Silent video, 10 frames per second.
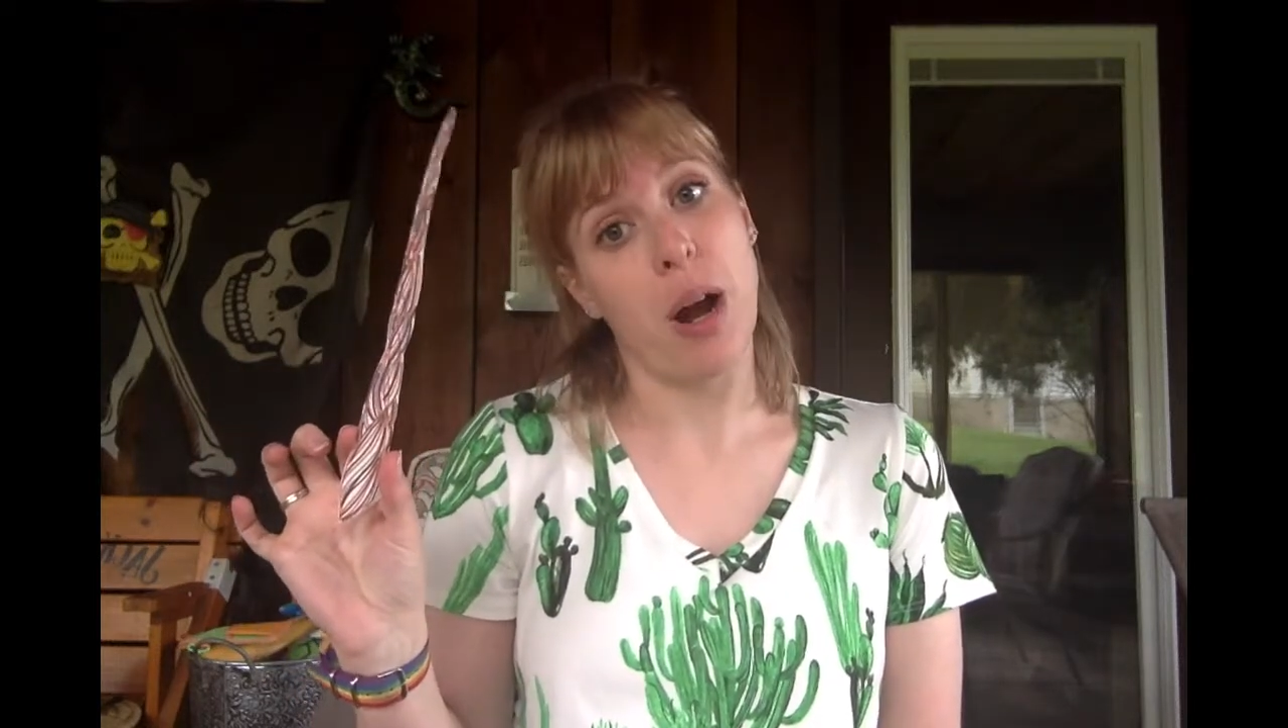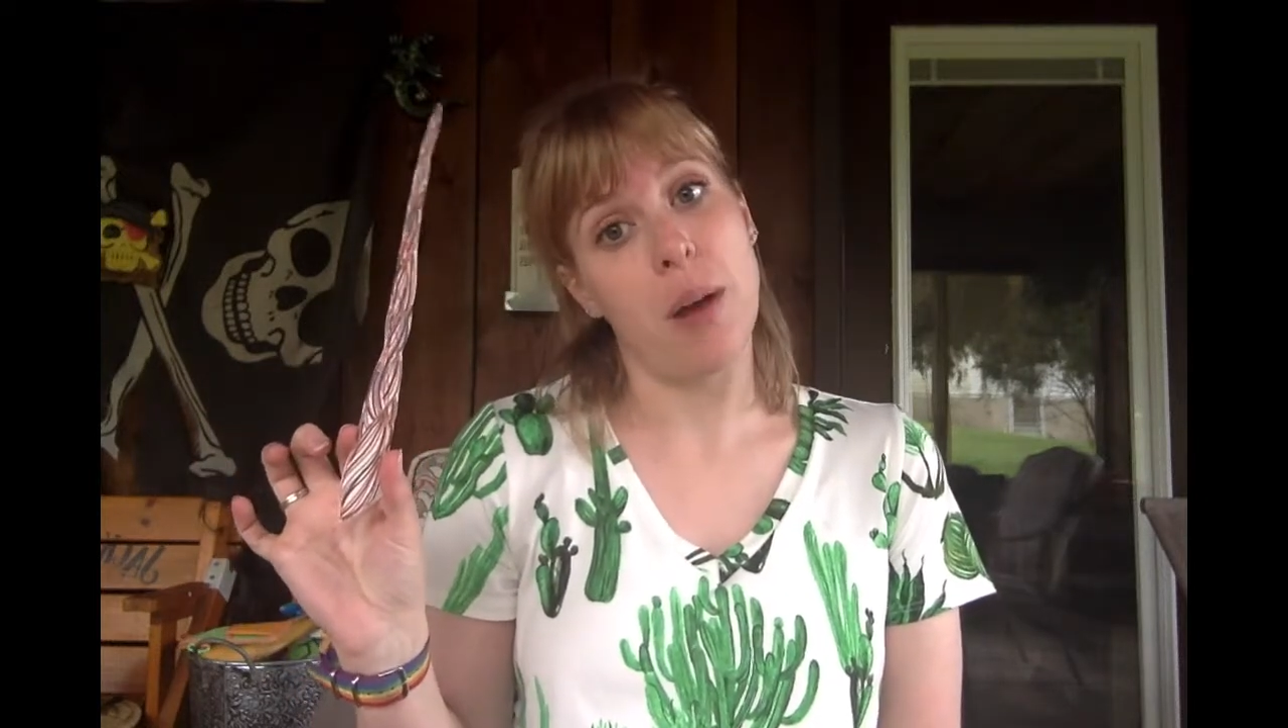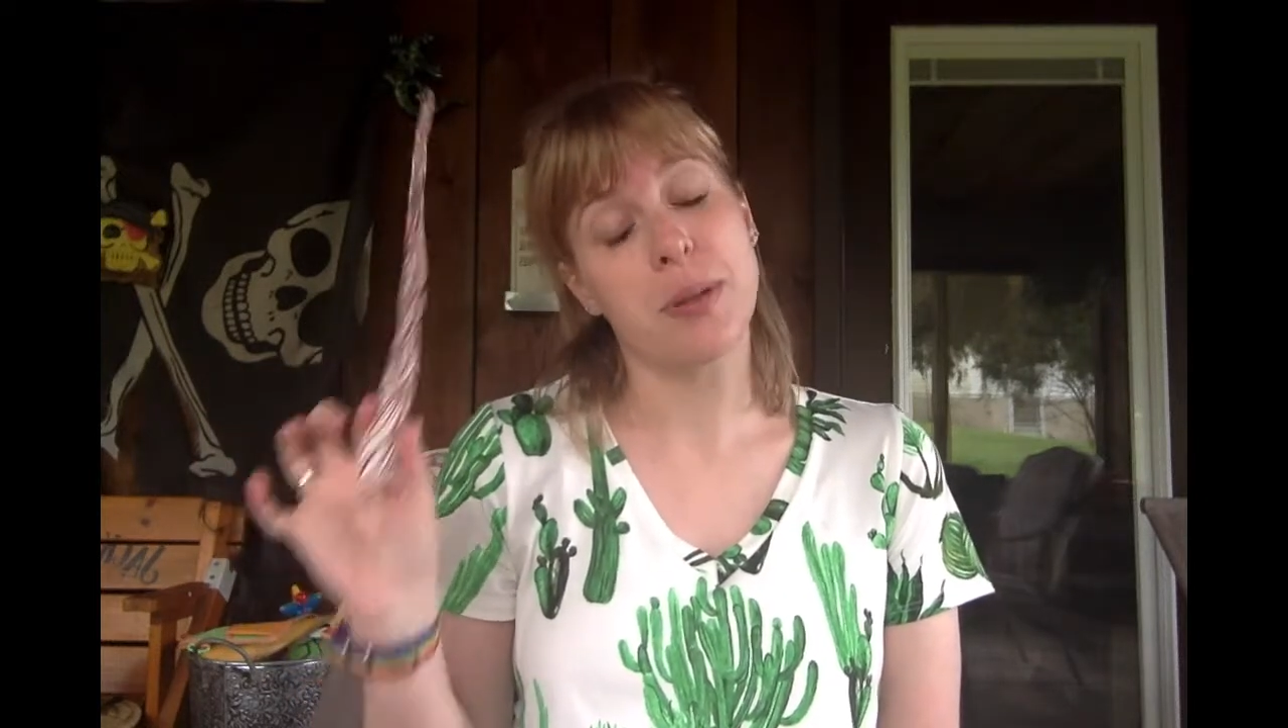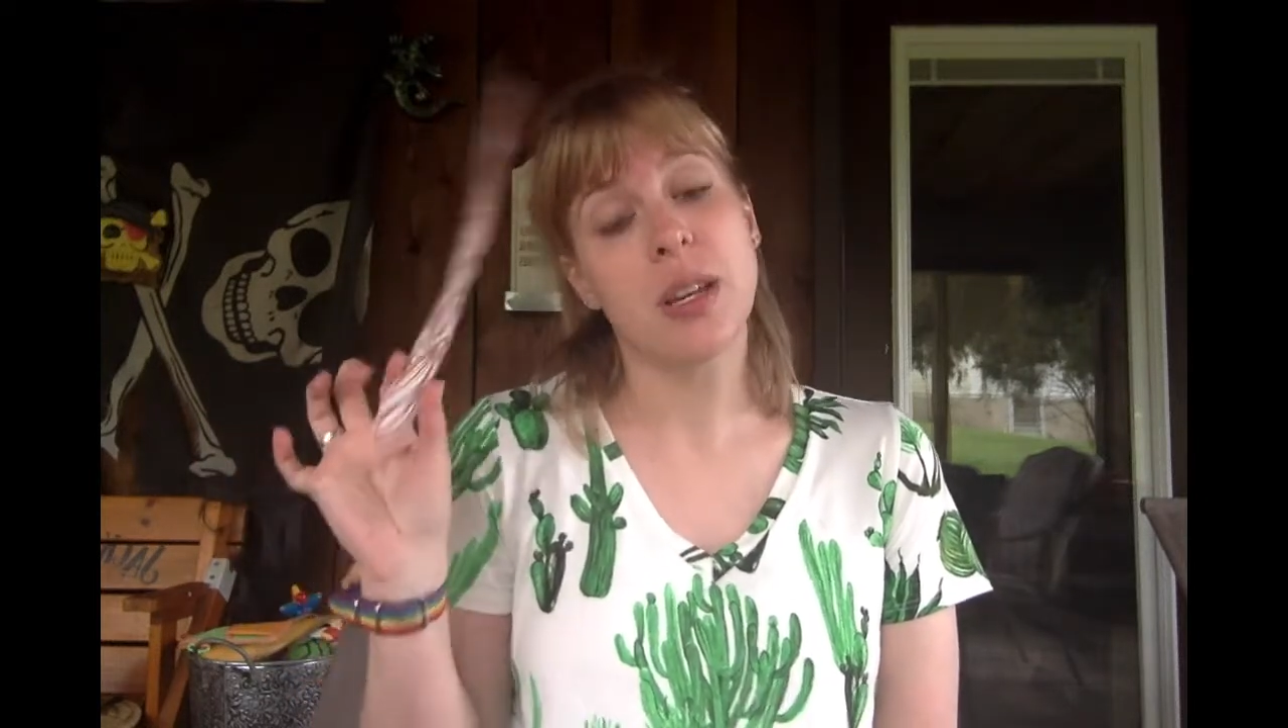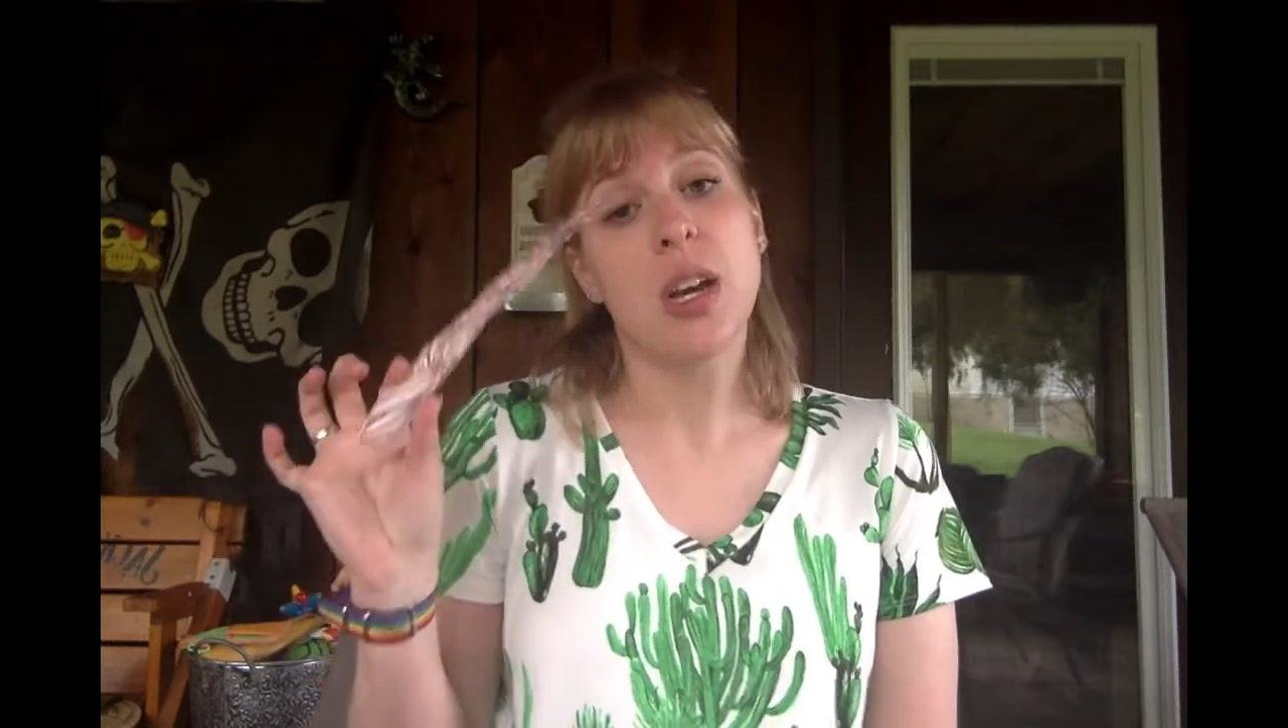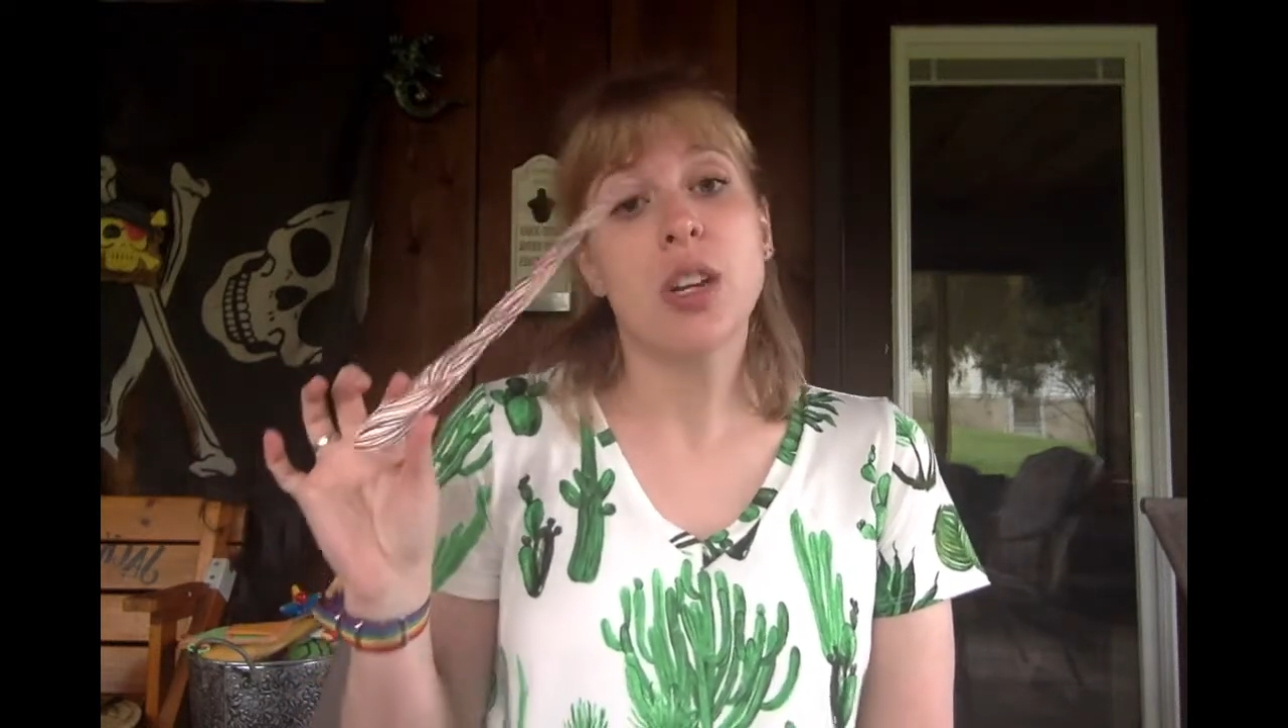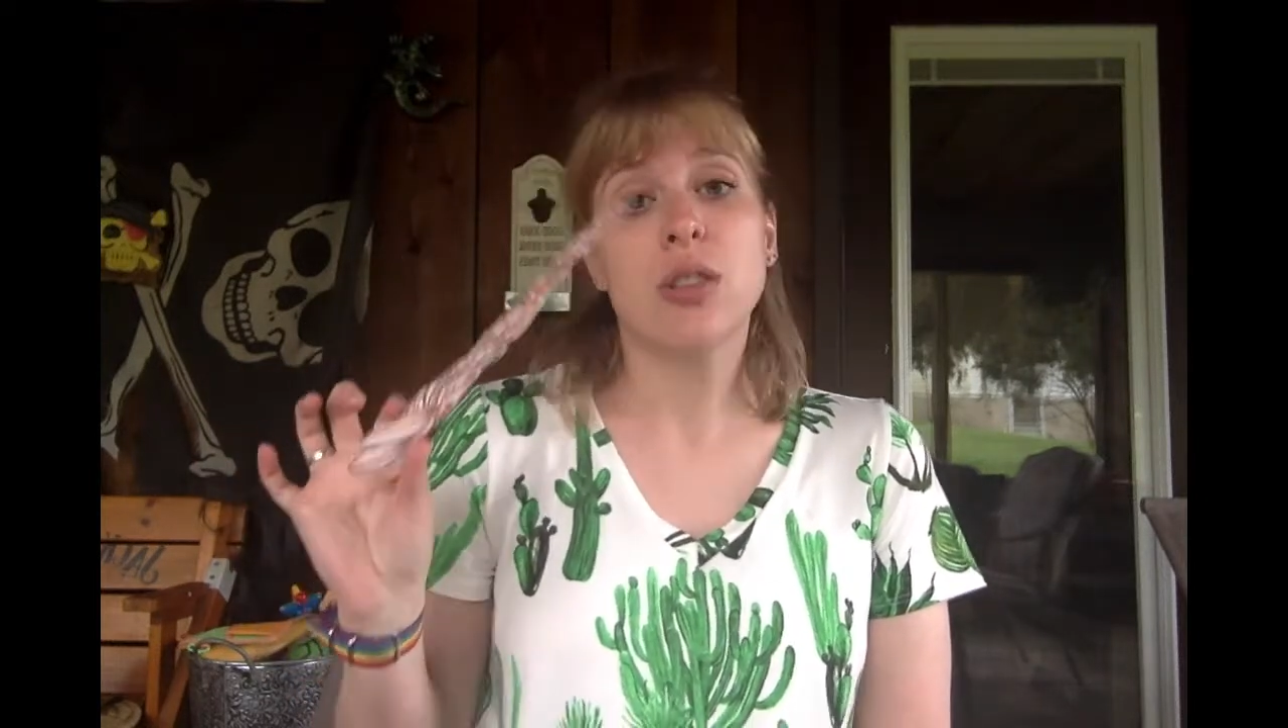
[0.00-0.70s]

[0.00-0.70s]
props.